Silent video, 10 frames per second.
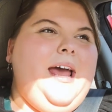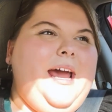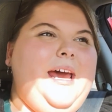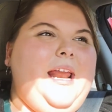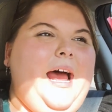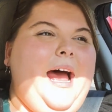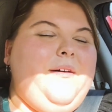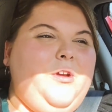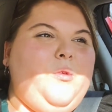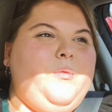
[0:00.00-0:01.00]
and
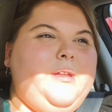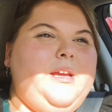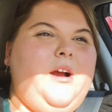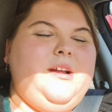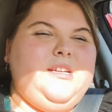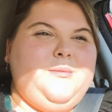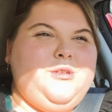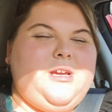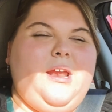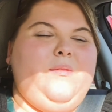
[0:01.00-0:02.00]
having a really hard time
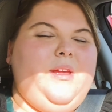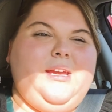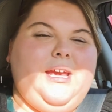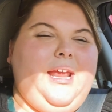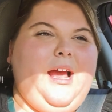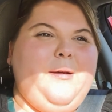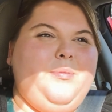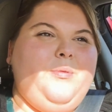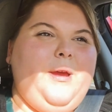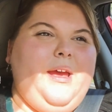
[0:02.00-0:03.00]
just kind of like getting up
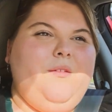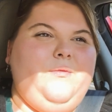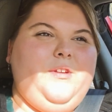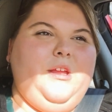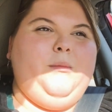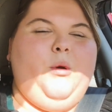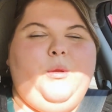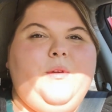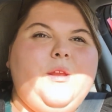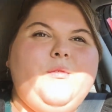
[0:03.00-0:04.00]
and feeling
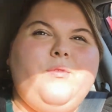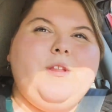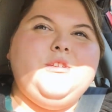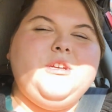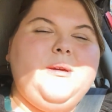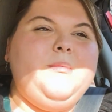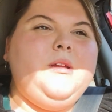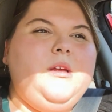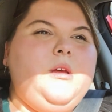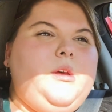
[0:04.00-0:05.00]
motivated for the gym.
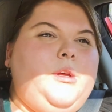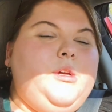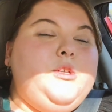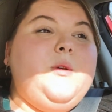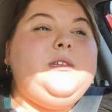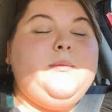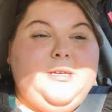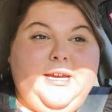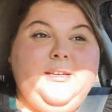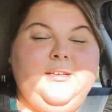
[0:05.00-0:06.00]
So I slept
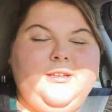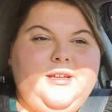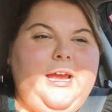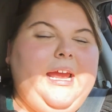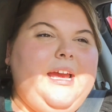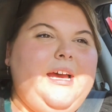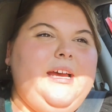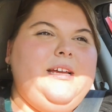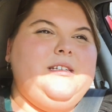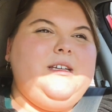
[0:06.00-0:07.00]
in,
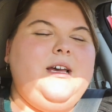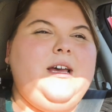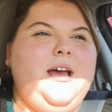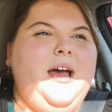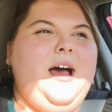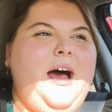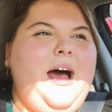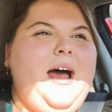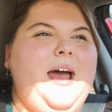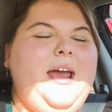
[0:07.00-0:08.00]
and
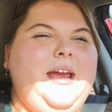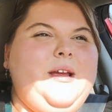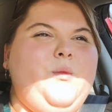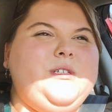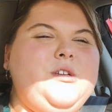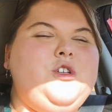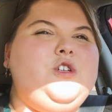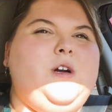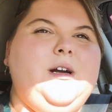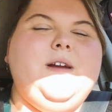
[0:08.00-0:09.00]
I wasn't
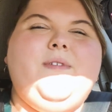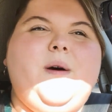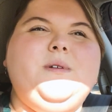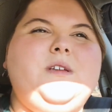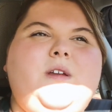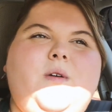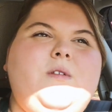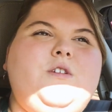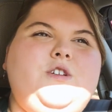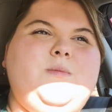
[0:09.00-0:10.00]
sure if I was going to go
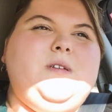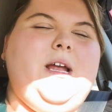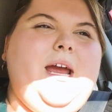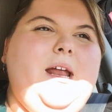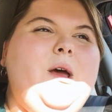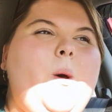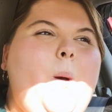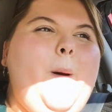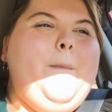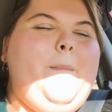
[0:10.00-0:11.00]
to the gym tonight,
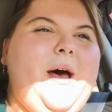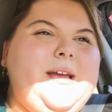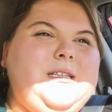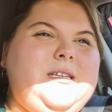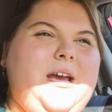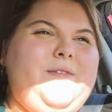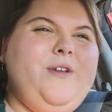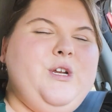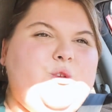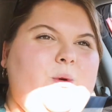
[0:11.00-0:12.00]
but I
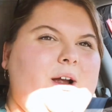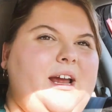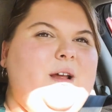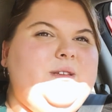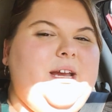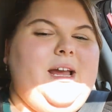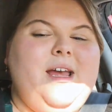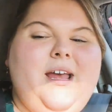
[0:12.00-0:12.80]
finished work and I was like,